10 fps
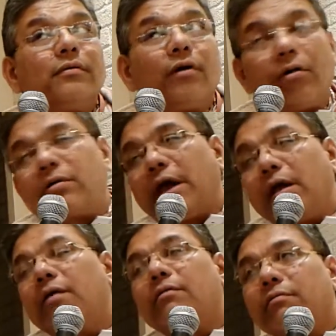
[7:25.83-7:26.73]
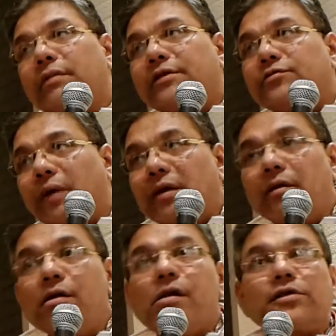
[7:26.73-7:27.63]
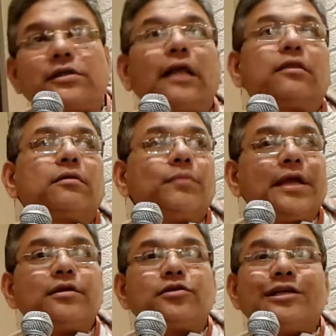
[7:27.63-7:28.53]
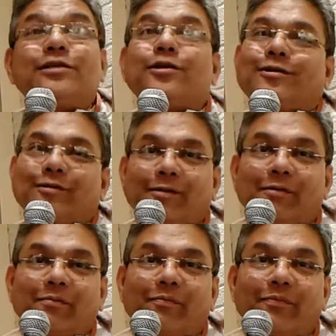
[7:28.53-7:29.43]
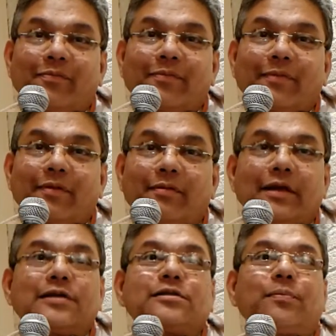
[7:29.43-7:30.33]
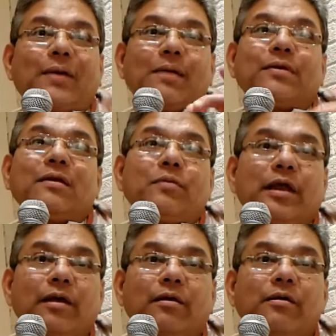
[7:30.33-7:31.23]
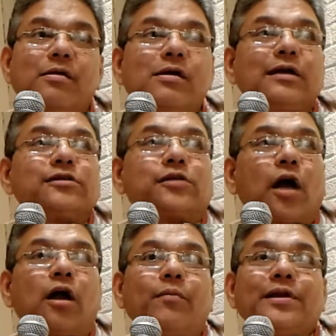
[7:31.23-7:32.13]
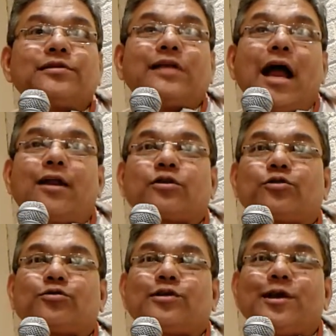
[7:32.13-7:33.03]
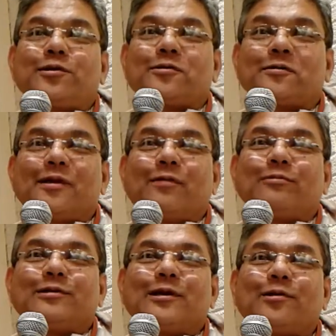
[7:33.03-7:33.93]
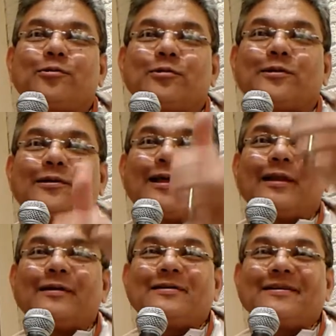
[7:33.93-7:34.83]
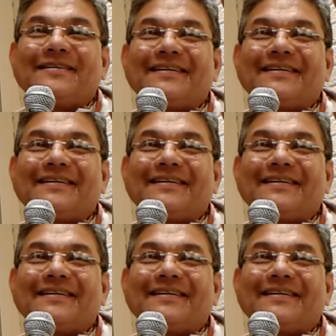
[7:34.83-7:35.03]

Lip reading: Okay, that's one. Sat means eternal. That is the primary meaning. And Sangha means that association that will take you to eternality.